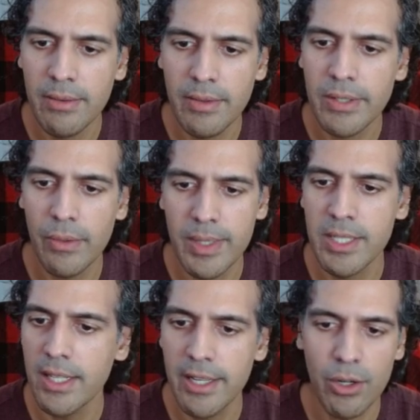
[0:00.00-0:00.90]
So we're
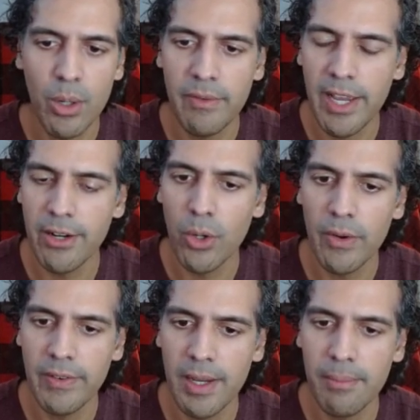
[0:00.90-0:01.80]
still at O of n, O
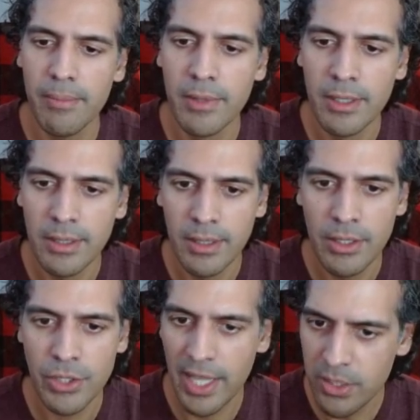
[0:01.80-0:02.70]
of m.
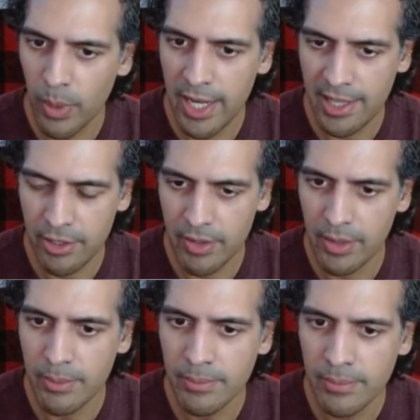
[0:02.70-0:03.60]
So that's one
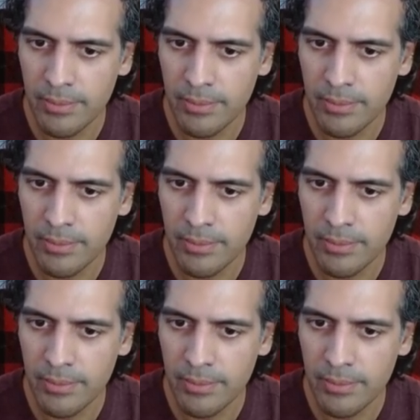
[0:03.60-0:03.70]
algorithm.